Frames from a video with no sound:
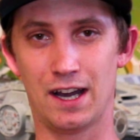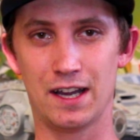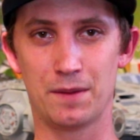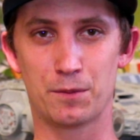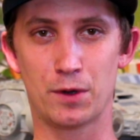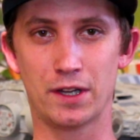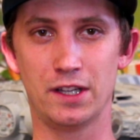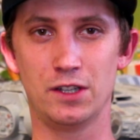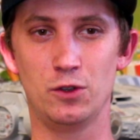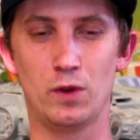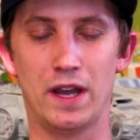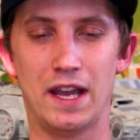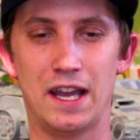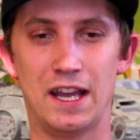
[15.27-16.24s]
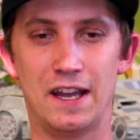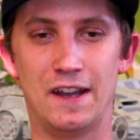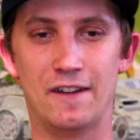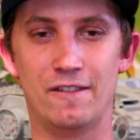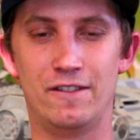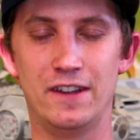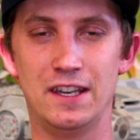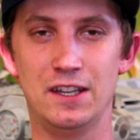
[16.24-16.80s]
I am bringing you a
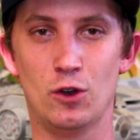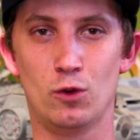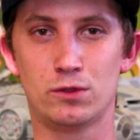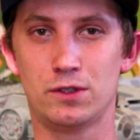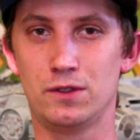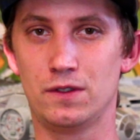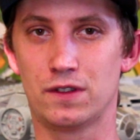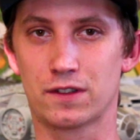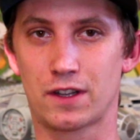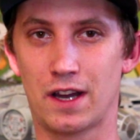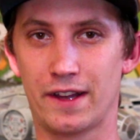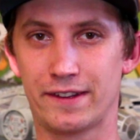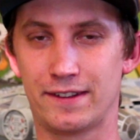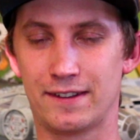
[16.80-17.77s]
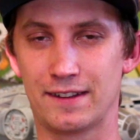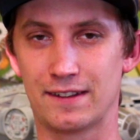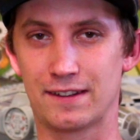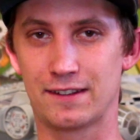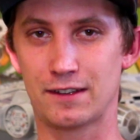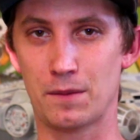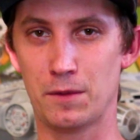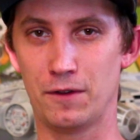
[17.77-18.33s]
video to discuss
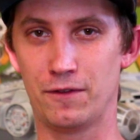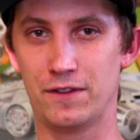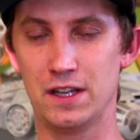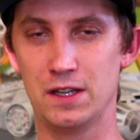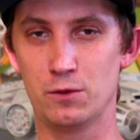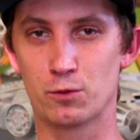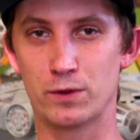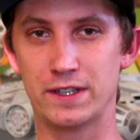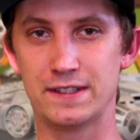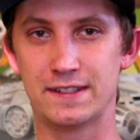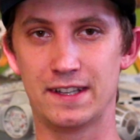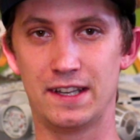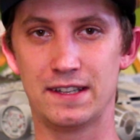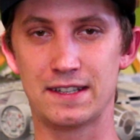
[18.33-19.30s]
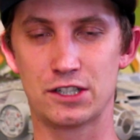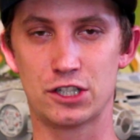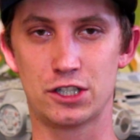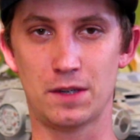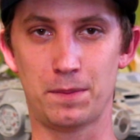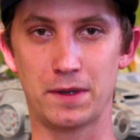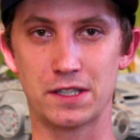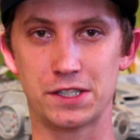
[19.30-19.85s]
some of the recent
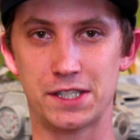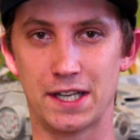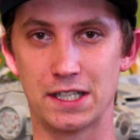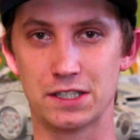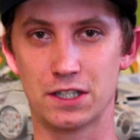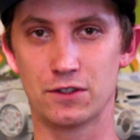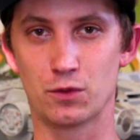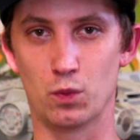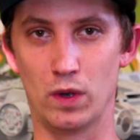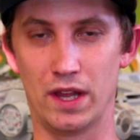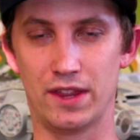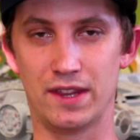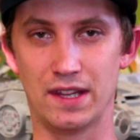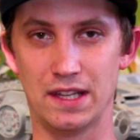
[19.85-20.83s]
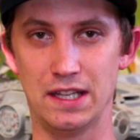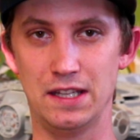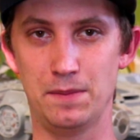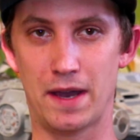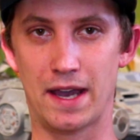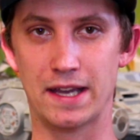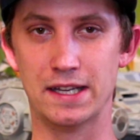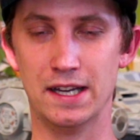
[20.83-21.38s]
shipping changes with
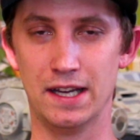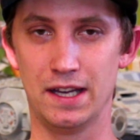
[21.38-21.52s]
eBay.